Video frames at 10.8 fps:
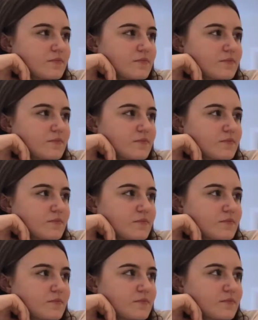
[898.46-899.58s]

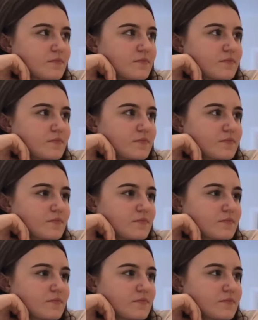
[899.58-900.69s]

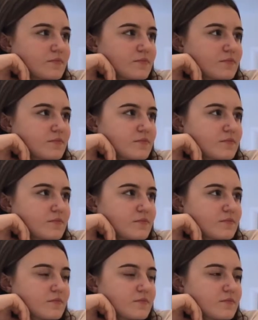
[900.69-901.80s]

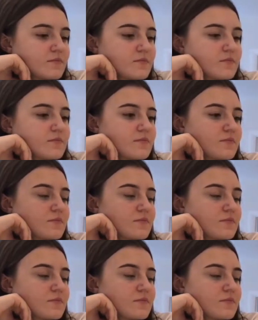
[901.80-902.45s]
(silent)